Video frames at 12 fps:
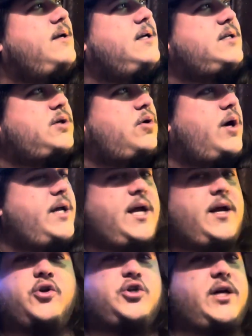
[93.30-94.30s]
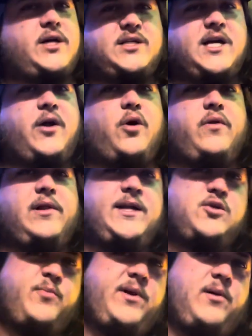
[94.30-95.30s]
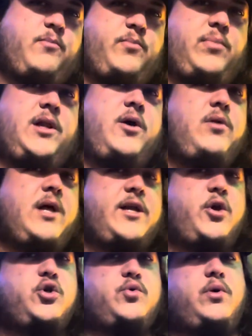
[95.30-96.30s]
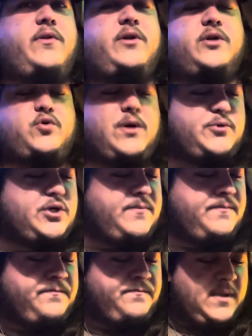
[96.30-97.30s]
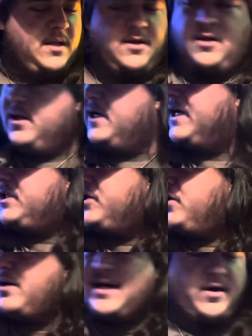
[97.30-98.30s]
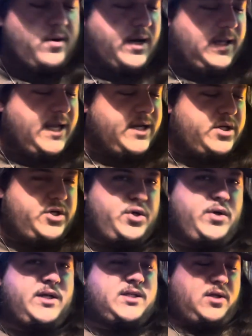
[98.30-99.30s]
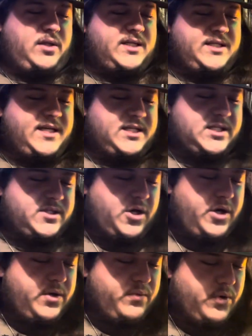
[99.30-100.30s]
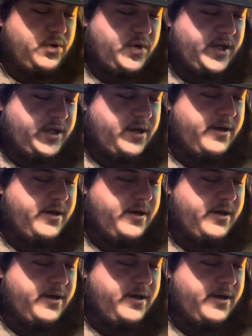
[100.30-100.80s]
So yeah, go check us out. All the links will be below like usual in the description. You guys know how I like to do it, so let's get started real quick.